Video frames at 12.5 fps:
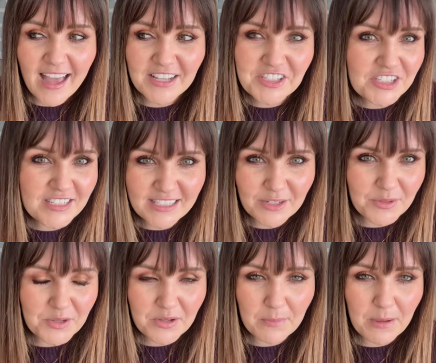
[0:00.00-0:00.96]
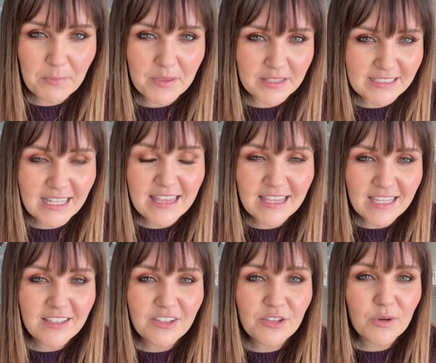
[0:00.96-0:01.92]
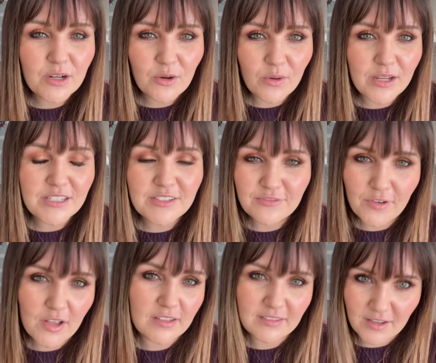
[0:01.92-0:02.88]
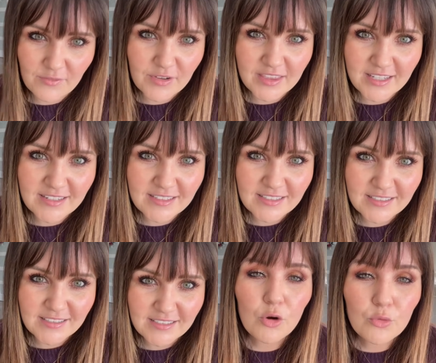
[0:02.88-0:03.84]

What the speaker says: and just see what you come up with, because I think you are going to fall in love with it.